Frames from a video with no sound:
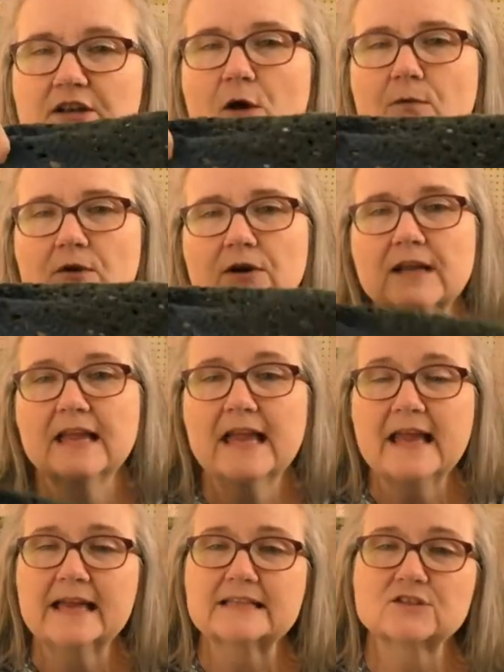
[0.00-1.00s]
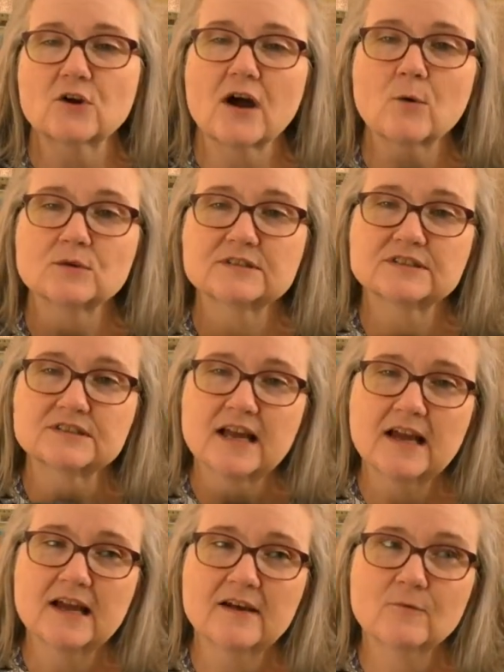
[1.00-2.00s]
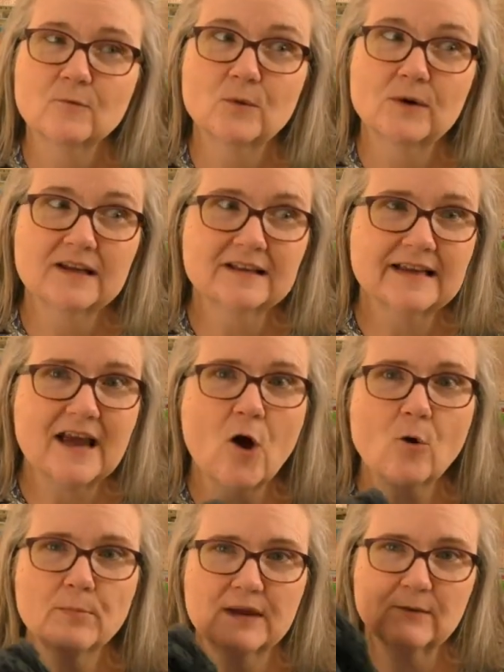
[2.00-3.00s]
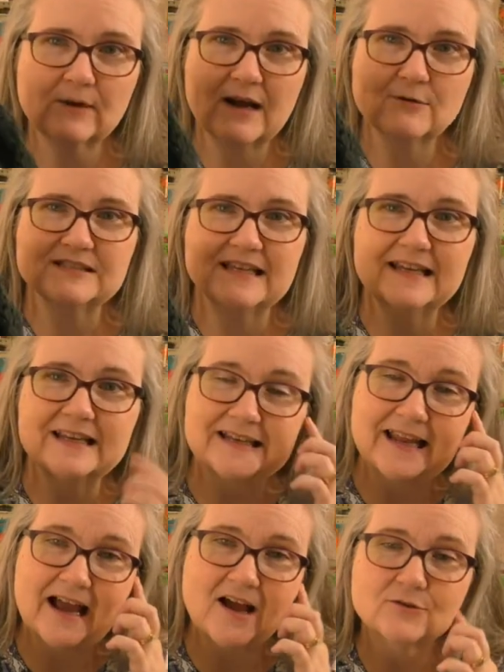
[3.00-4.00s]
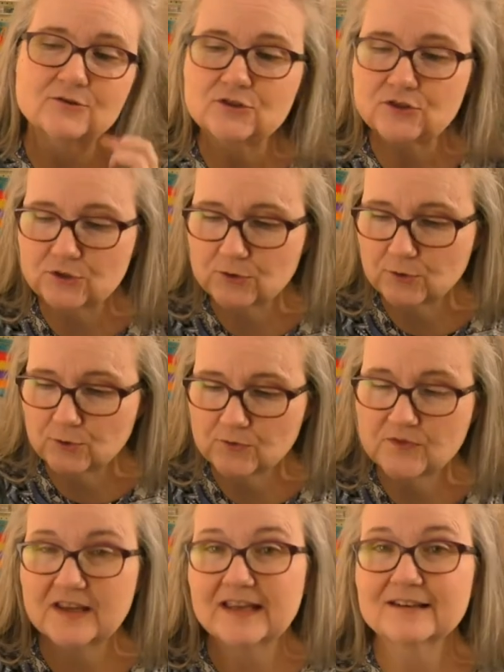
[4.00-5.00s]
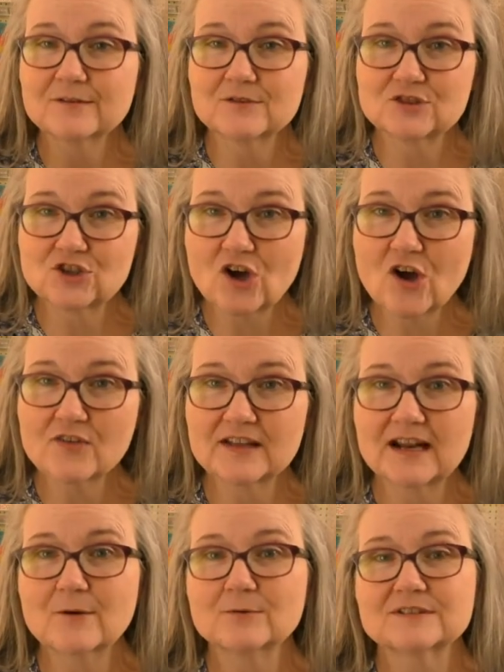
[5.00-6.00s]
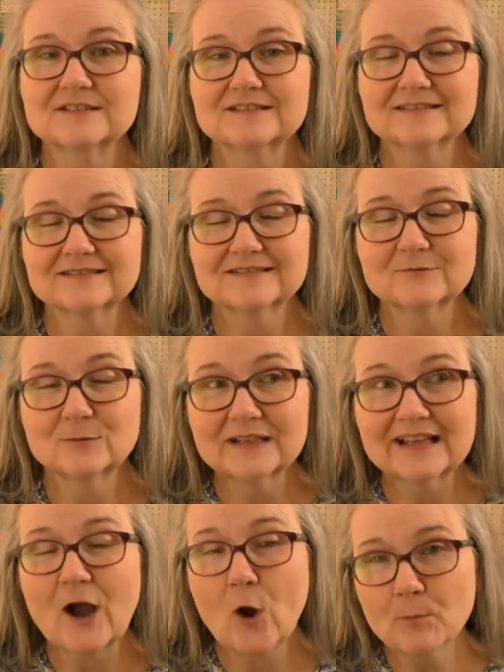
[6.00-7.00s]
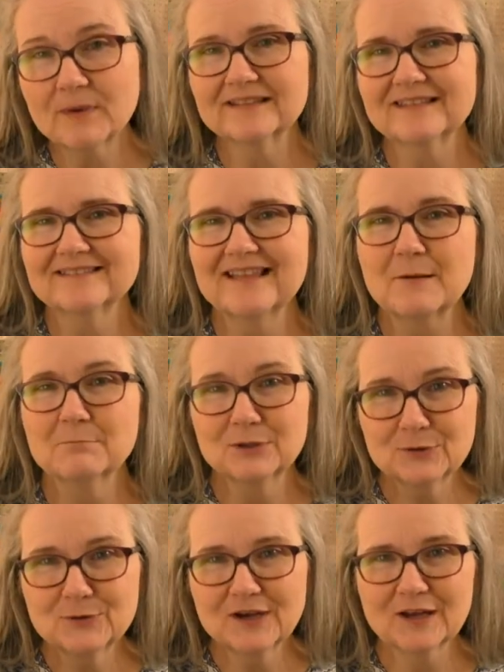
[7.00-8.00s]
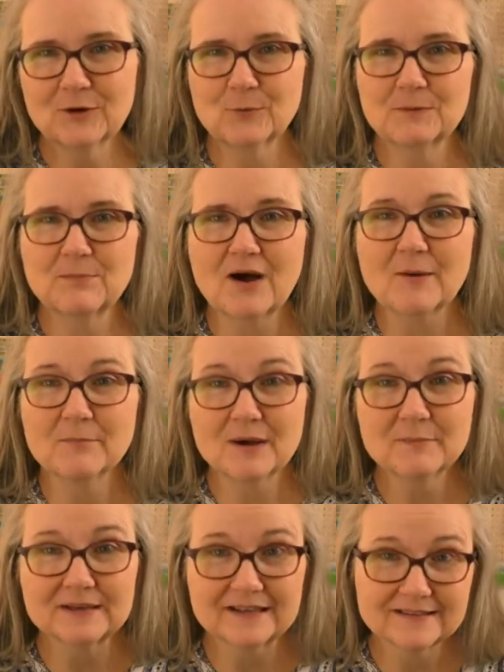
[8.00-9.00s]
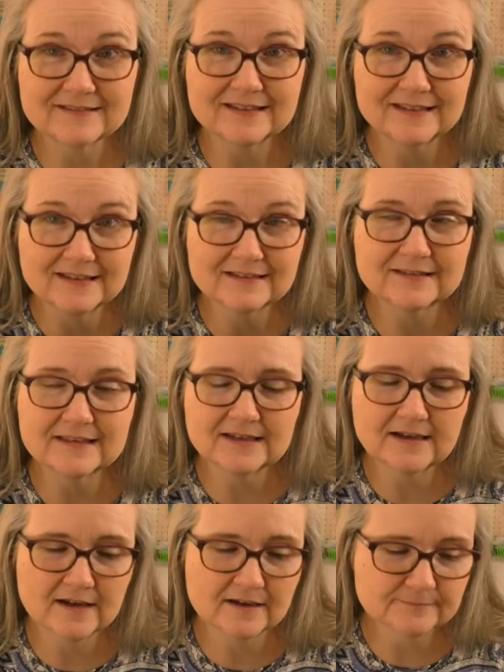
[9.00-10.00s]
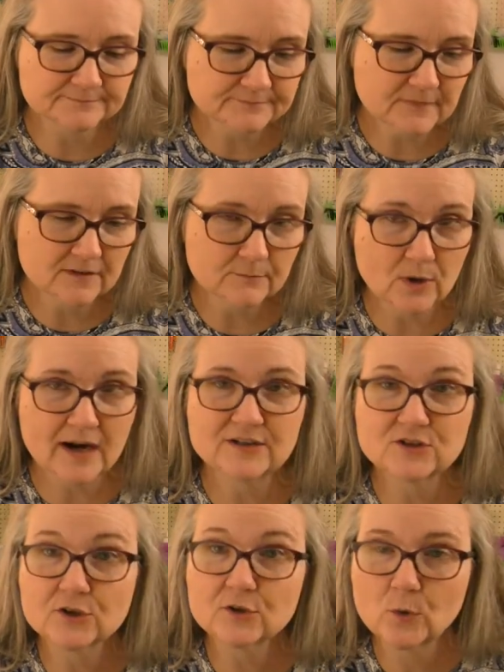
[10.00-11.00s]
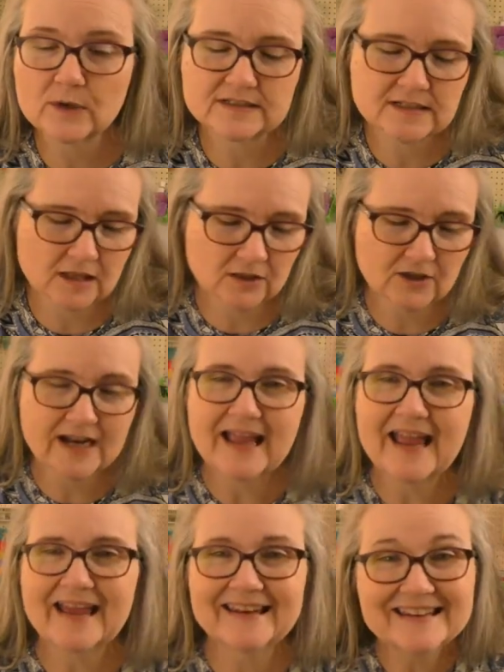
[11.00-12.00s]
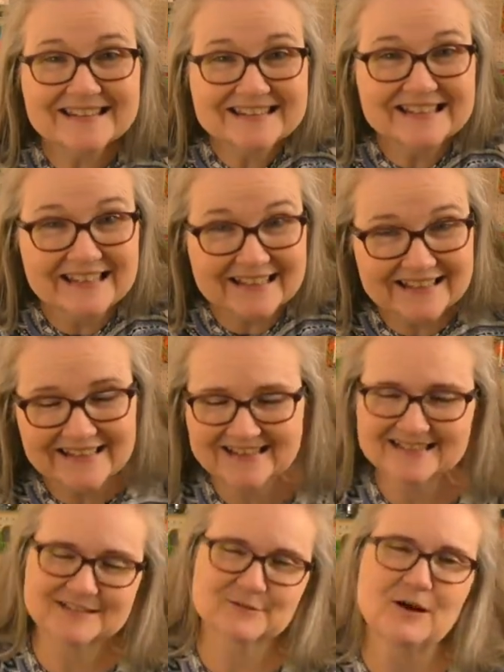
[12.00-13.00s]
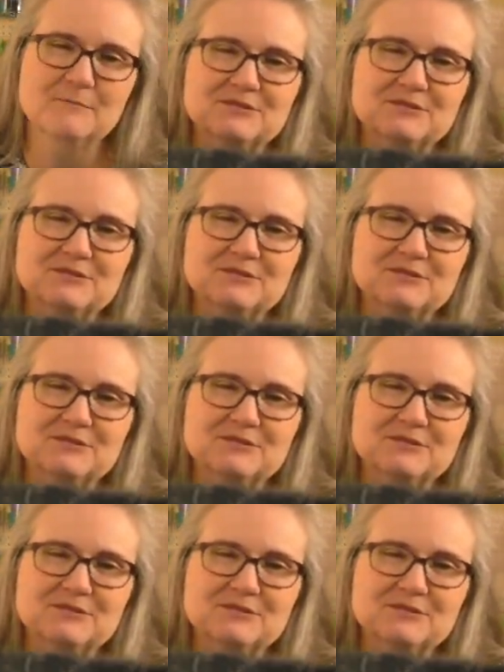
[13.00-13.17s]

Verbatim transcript: over and so I was really hoping when I was getting down to the end of the shawl that I was really hoping that that blue color would pop up again the the um, bright turquoise color and it did so I'm